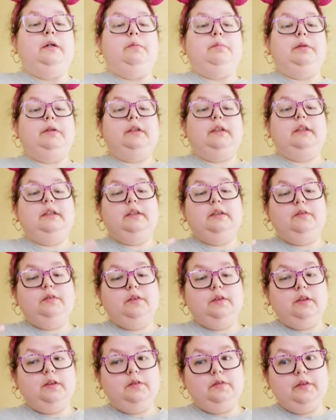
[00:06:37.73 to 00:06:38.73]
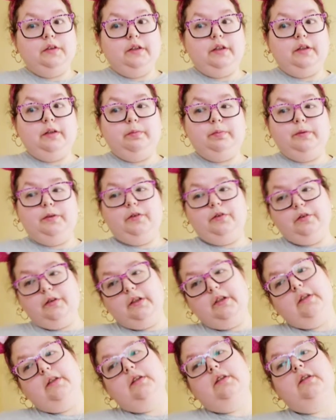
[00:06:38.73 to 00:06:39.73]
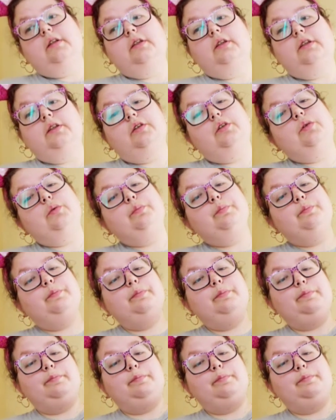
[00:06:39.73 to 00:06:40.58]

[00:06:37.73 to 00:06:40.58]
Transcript: But that's it for this video. I hope you enjoyed it. Talk to you soon.